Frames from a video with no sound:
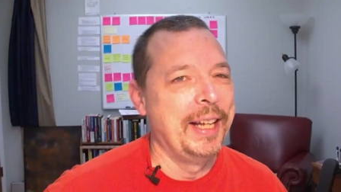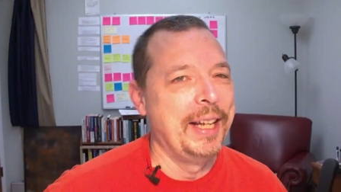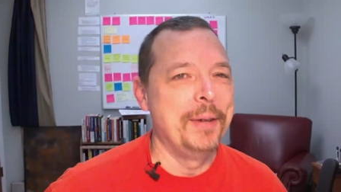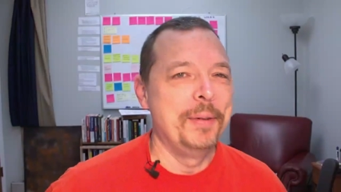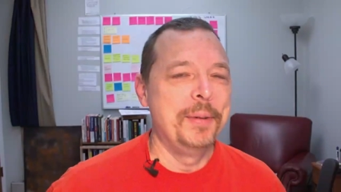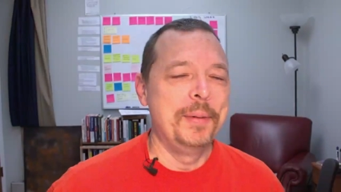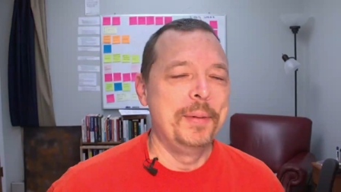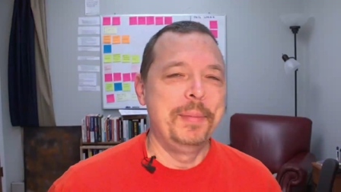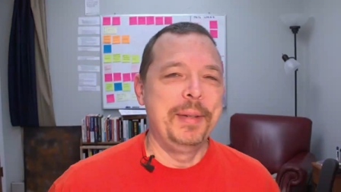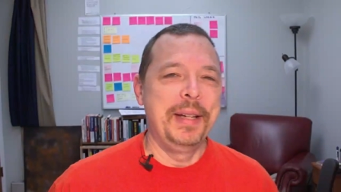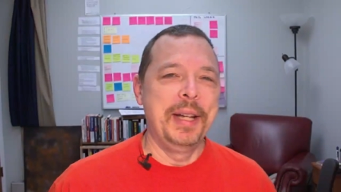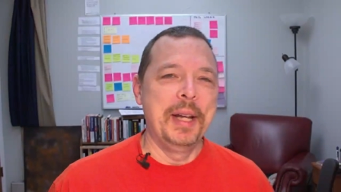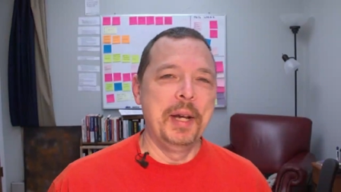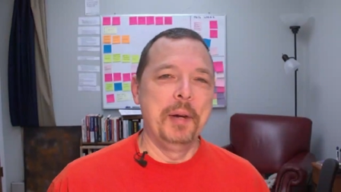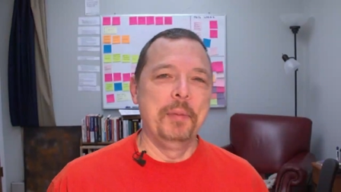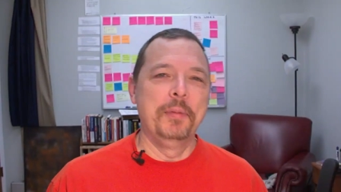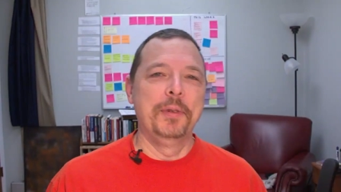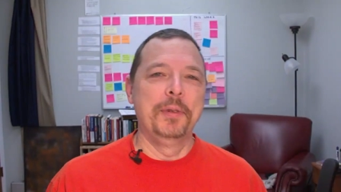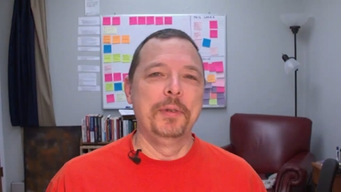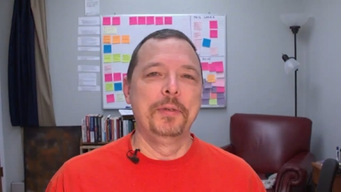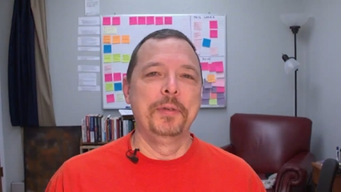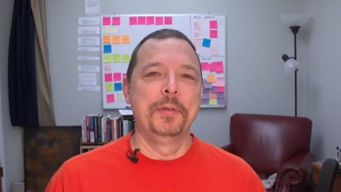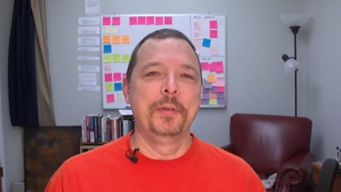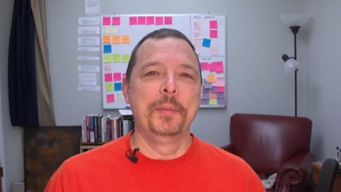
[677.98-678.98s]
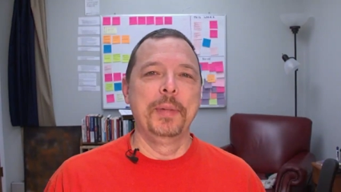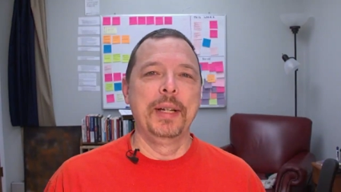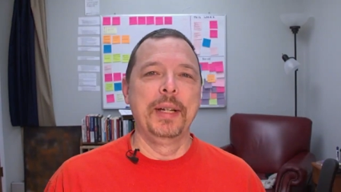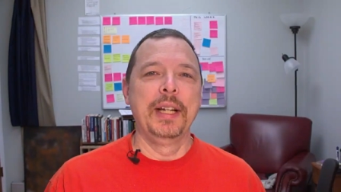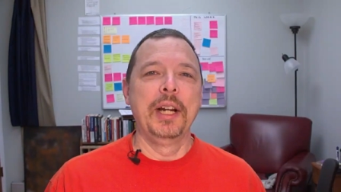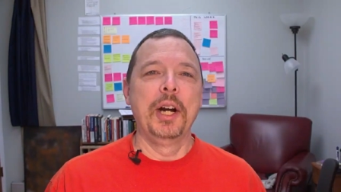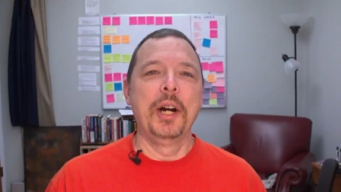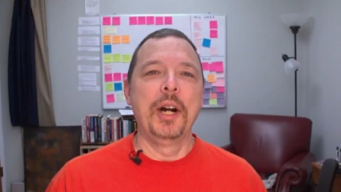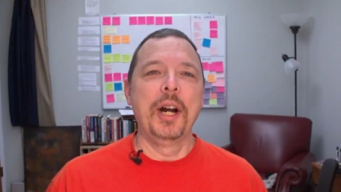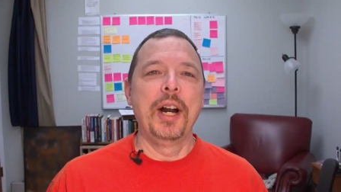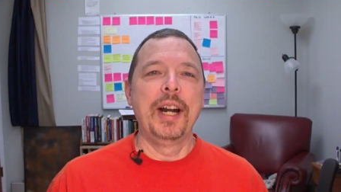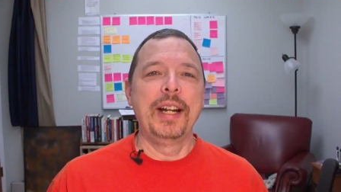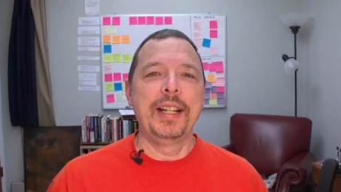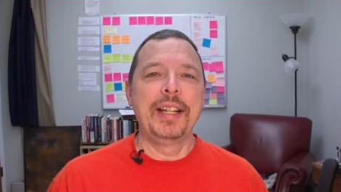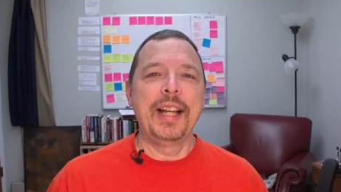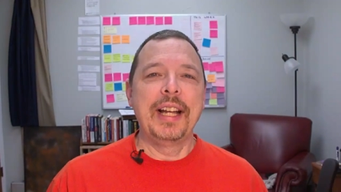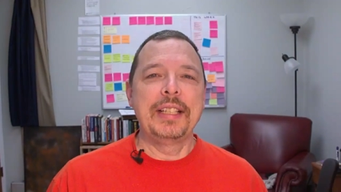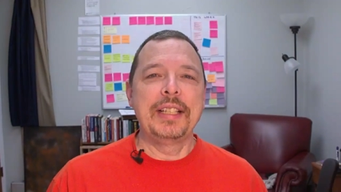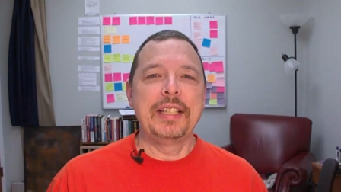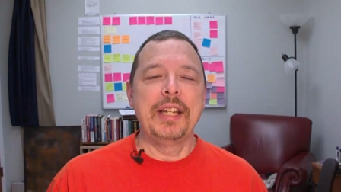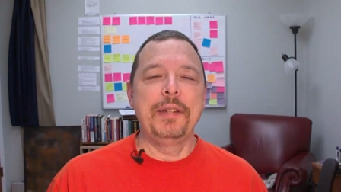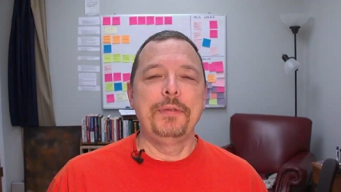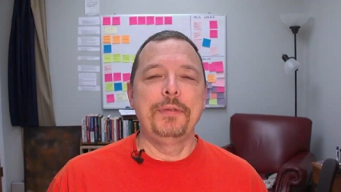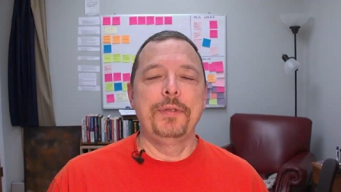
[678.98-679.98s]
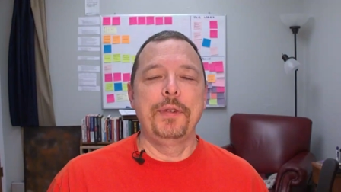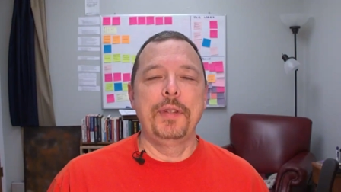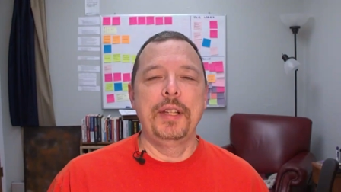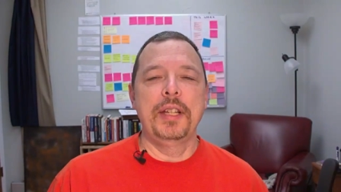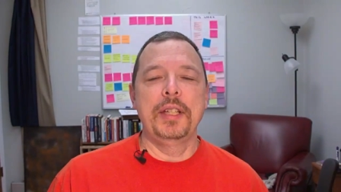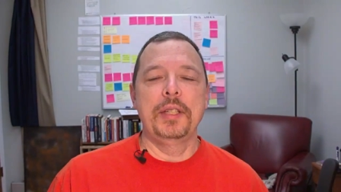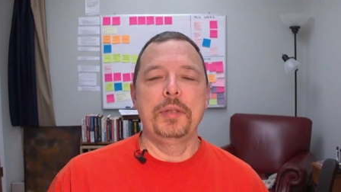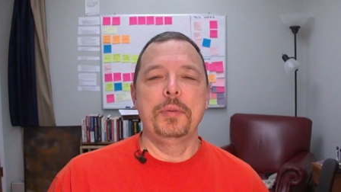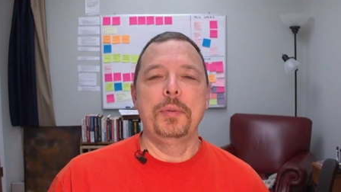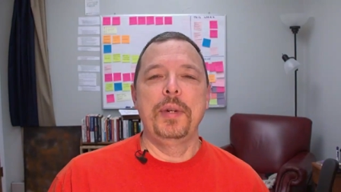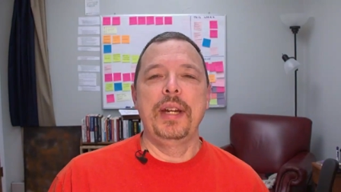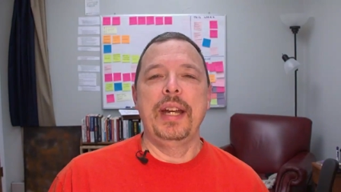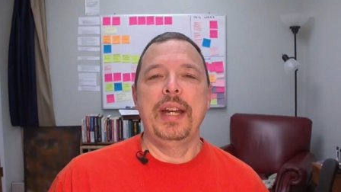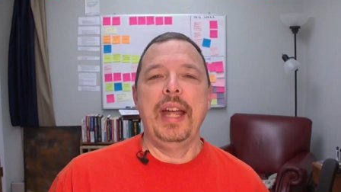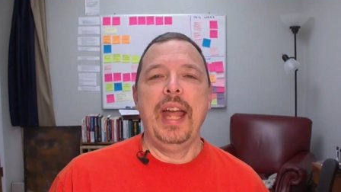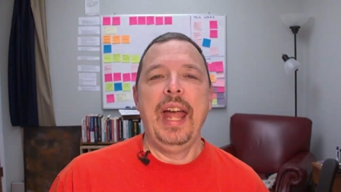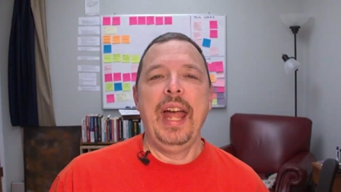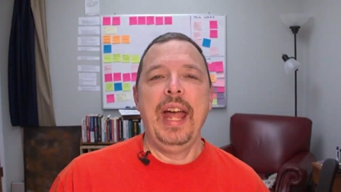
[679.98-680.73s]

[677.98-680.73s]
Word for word: That would be helpful for me. All right, that's it for this week.